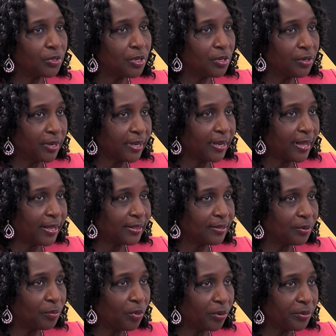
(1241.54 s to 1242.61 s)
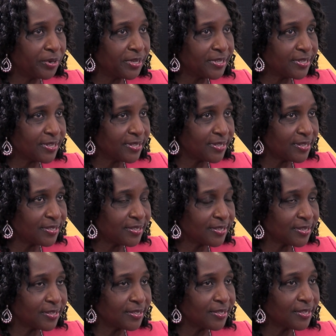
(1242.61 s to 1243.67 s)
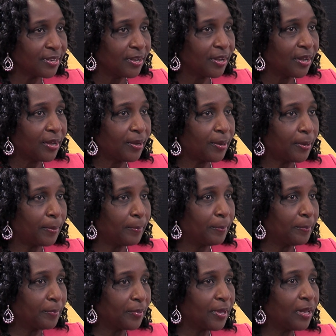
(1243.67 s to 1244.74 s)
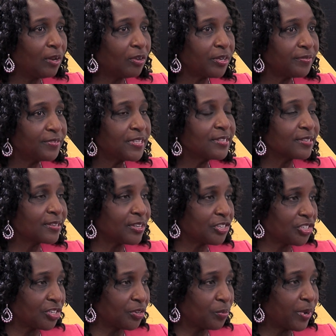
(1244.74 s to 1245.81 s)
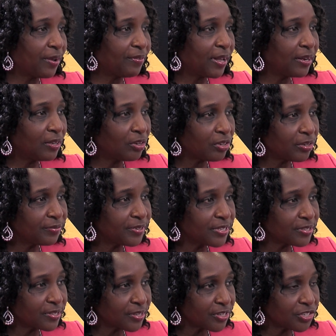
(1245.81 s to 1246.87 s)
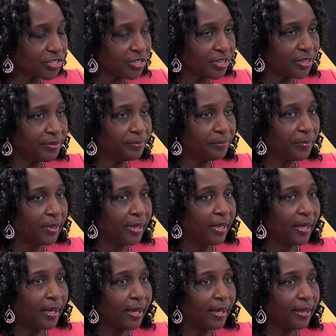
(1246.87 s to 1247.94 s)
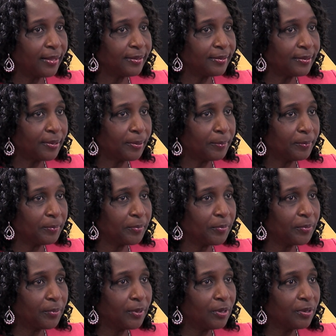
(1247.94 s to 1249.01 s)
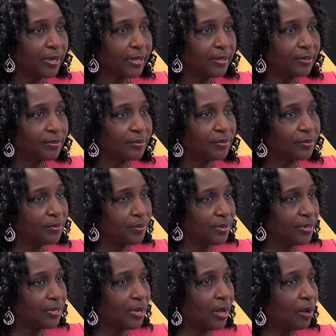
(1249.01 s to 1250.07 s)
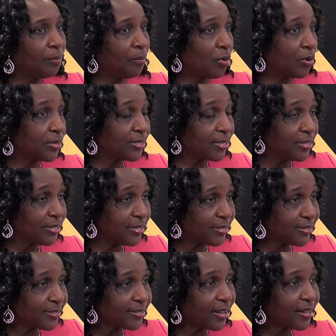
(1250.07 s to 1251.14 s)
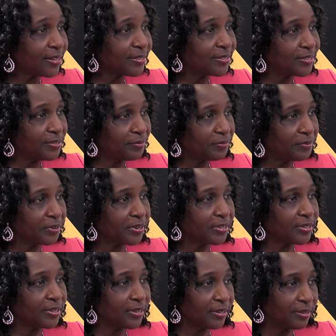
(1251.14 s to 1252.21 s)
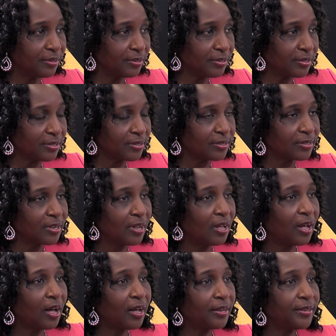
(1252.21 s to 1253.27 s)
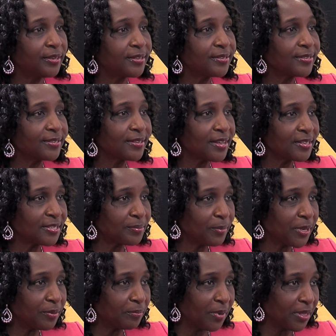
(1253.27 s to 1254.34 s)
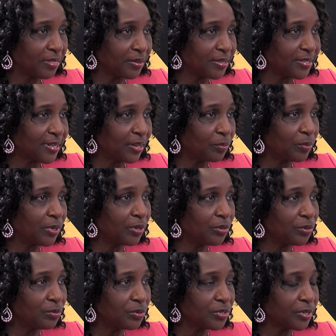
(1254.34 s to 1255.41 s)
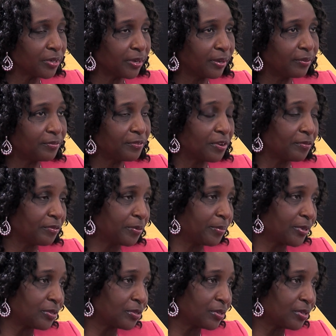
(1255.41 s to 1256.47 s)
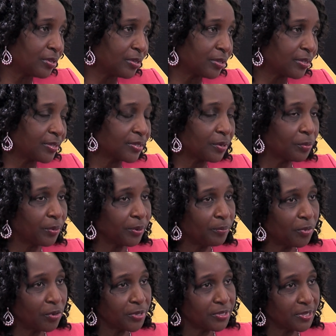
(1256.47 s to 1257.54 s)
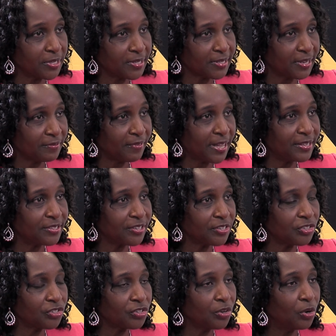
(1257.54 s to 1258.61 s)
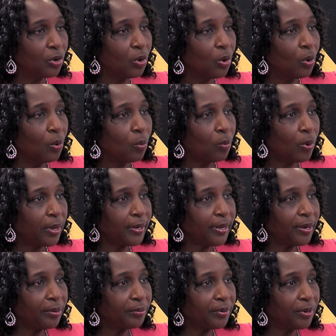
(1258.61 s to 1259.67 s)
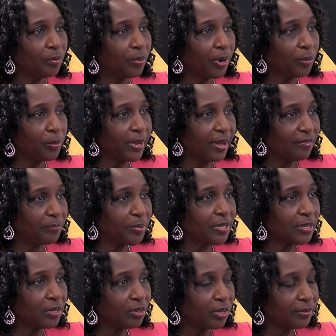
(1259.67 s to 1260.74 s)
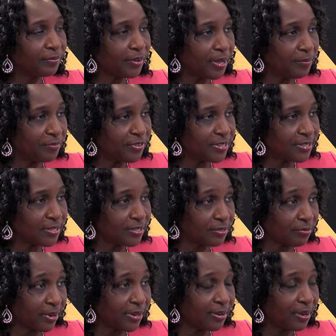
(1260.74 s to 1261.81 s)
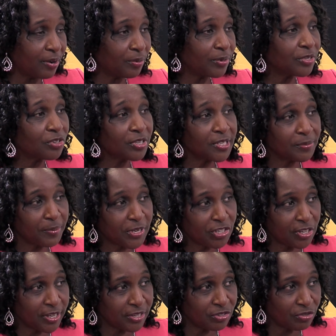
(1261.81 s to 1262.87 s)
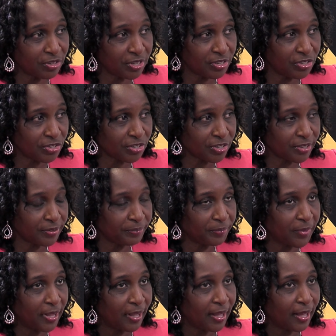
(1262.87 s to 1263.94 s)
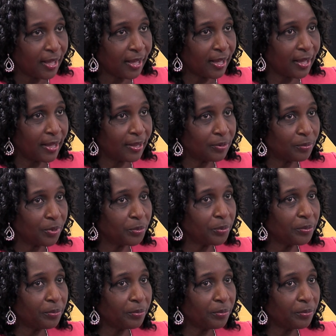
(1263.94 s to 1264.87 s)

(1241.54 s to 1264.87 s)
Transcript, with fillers: looking at the worrying statistics, um, a lot of discussion. We have had a lot of discussion, and um, we look at our boys' learning styles different than girls? Are the assessment methods that we are using favorable to girls where boys are disadvantaged? One area where we have put a lot of emphasis right now is on special education. And what we